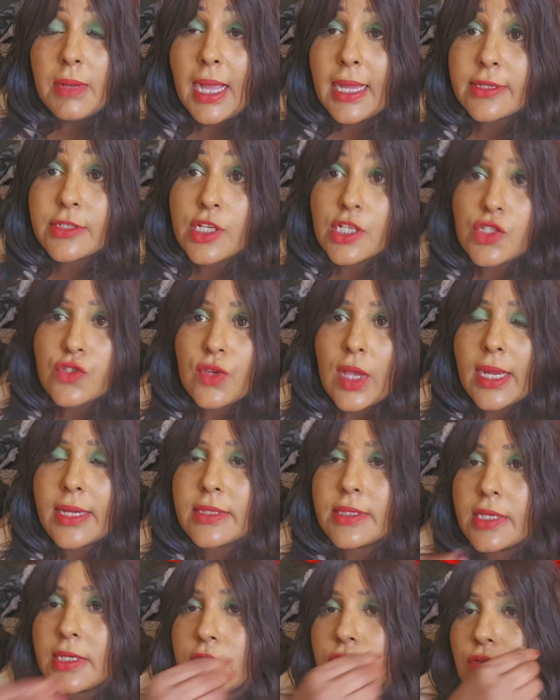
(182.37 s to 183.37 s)
But I just
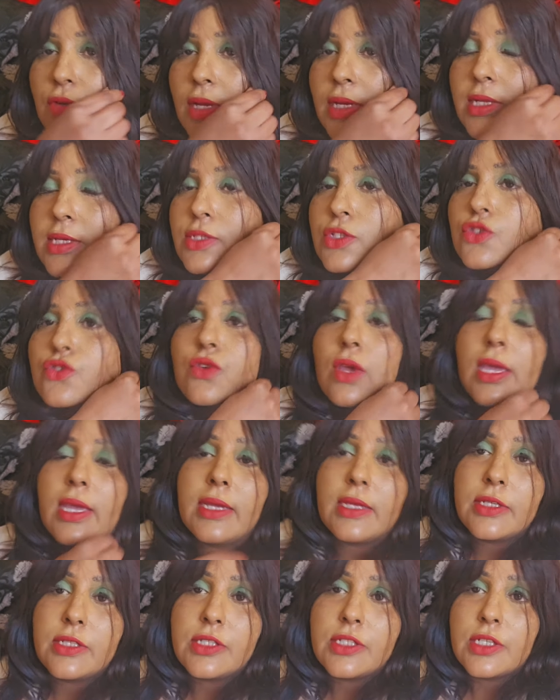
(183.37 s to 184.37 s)
find it really
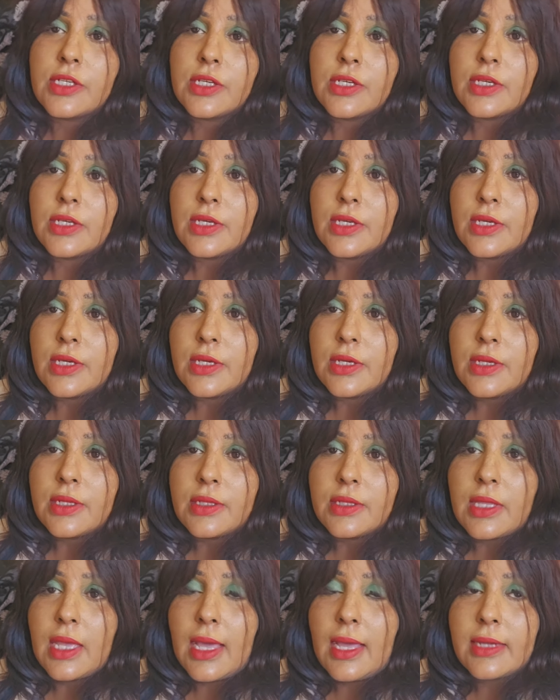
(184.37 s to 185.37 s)
strange
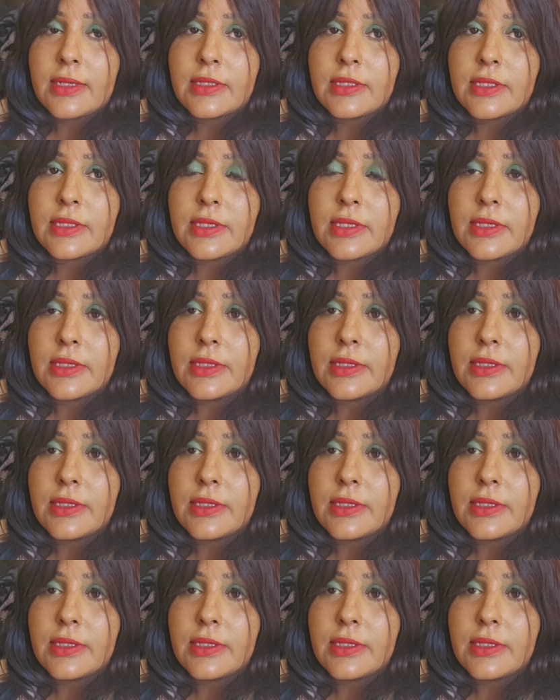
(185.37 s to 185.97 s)
that